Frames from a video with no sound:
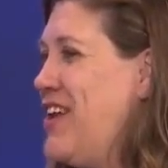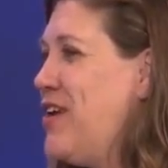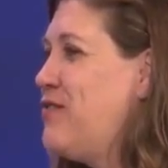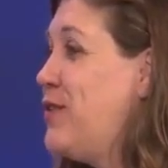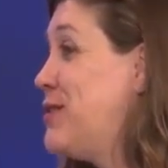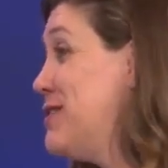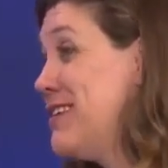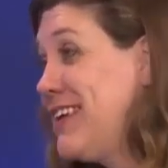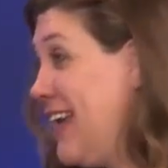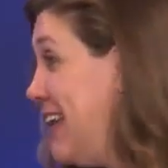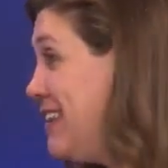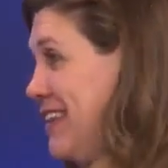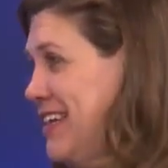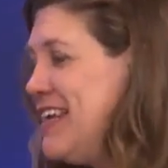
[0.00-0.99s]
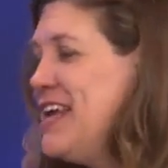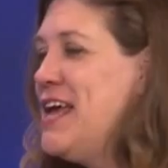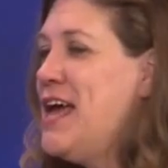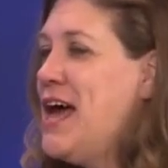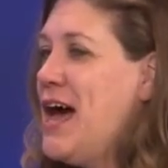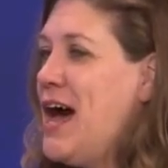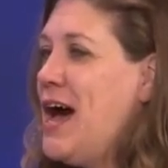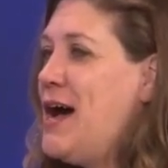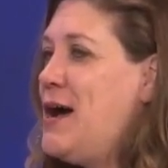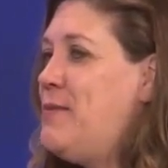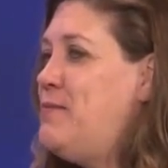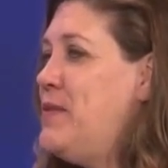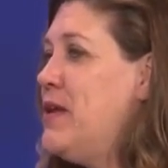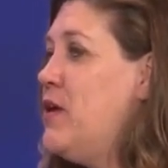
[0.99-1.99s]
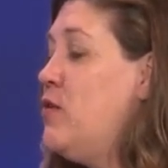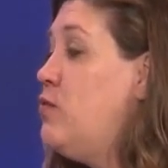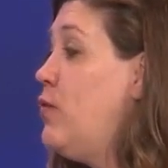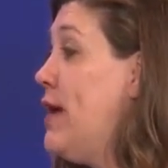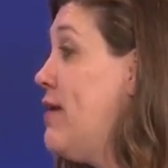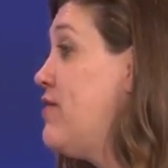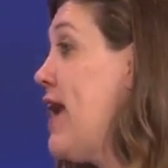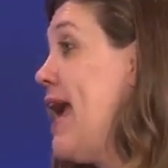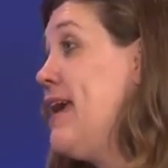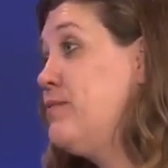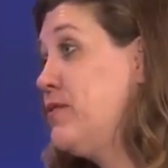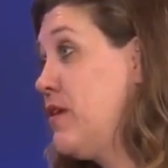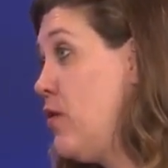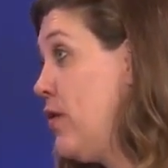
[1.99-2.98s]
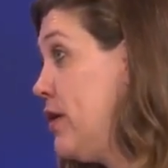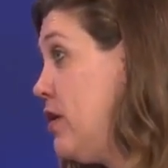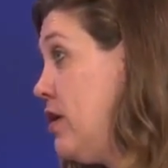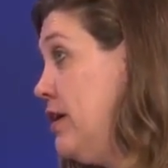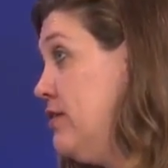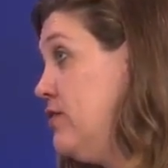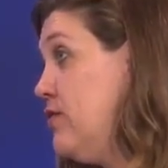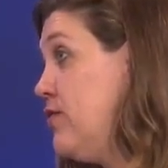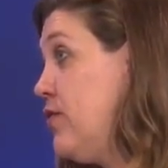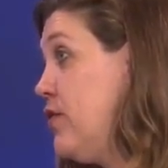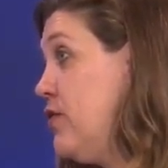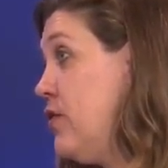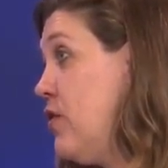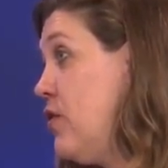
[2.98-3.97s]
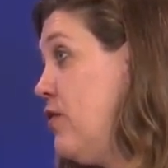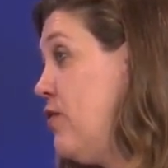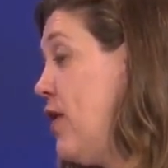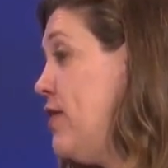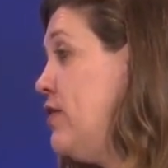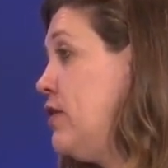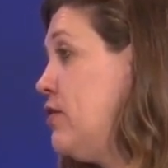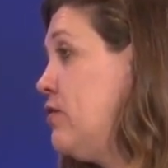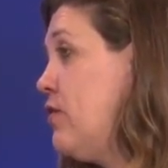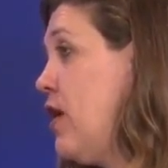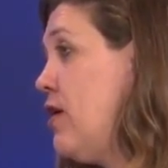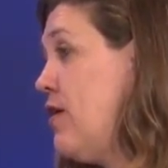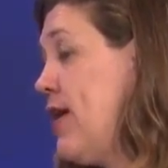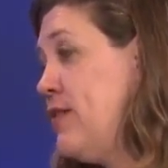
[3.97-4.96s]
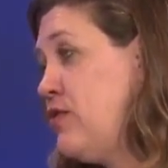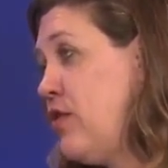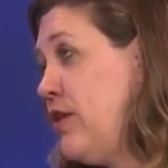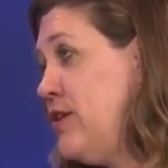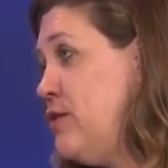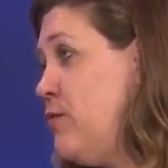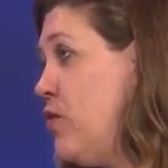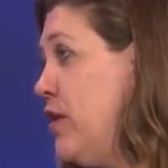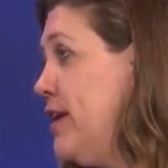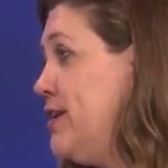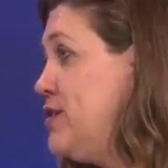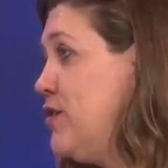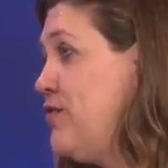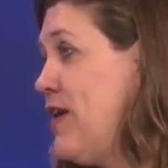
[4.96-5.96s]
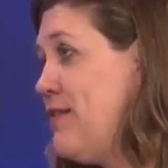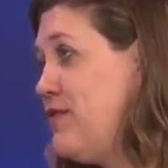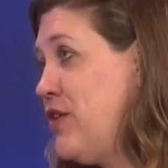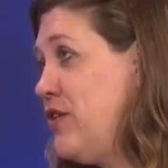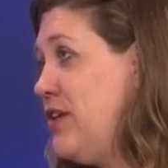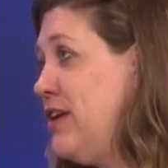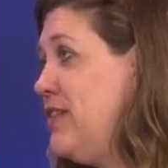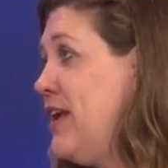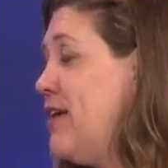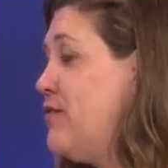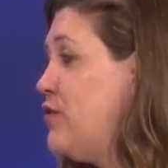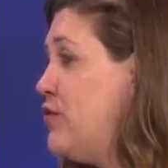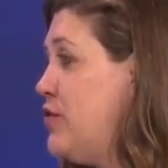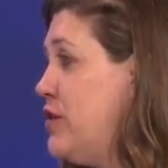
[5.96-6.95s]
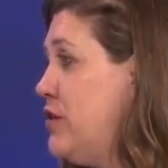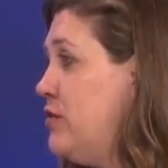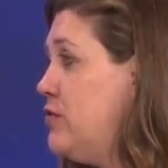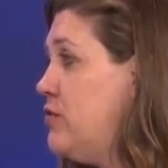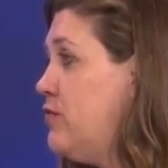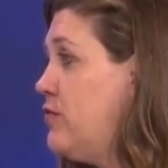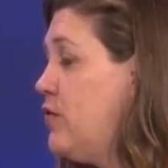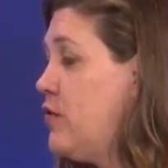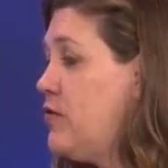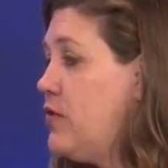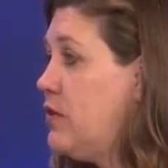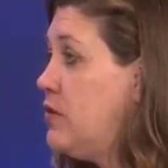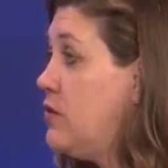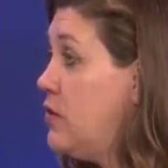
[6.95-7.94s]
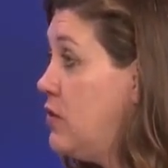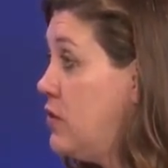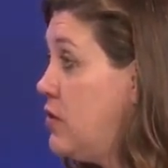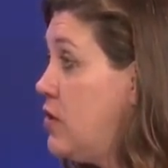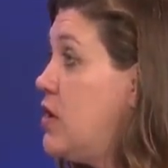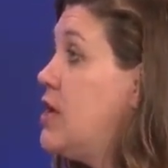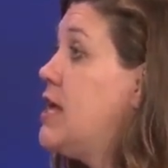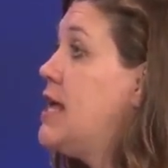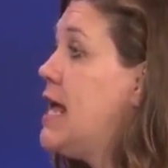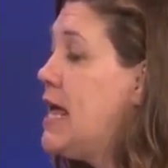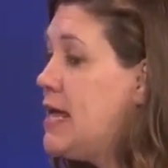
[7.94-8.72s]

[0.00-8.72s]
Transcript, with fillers: and our folks at Keeneland. Um, we have camps going on for the whole, and they're 8:30 uh, in the morning until 5:30 in the afternoon mm -hmm. for the what ages?